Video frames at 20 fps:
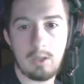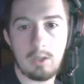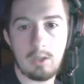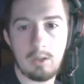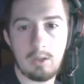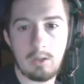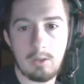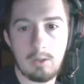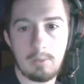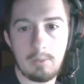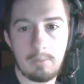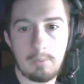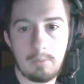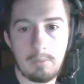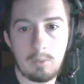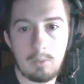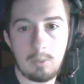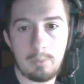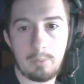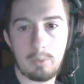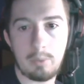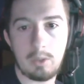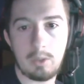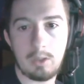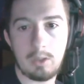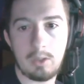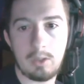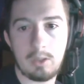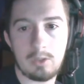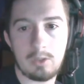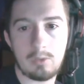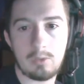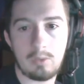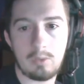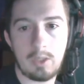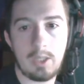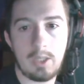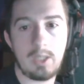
Um, we'll put this right